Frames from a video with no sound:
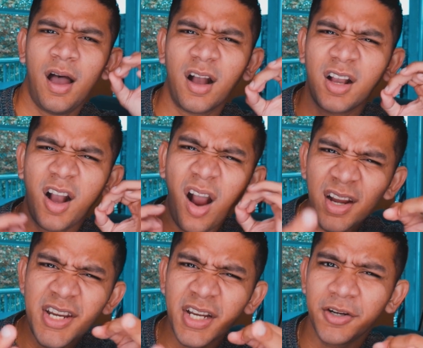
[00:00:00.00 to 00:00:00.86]
A
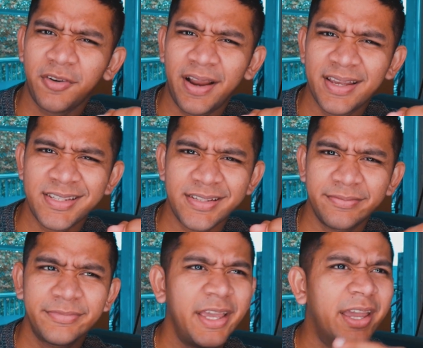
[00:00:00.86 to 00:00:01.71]
cardiac
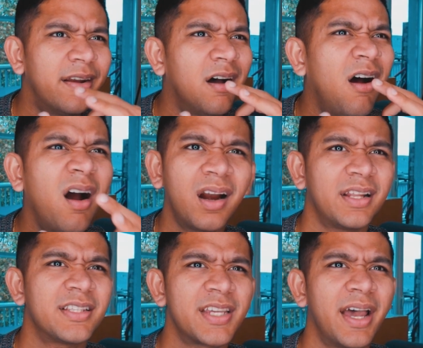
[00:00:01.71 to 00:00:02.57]
arrest and a
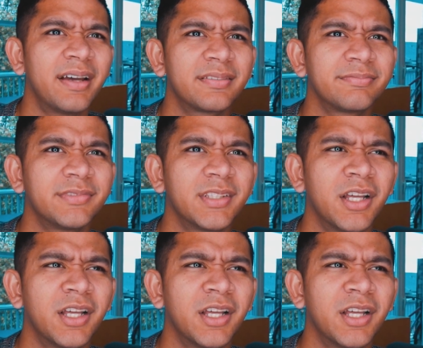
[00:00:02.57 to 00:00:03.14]
heart attack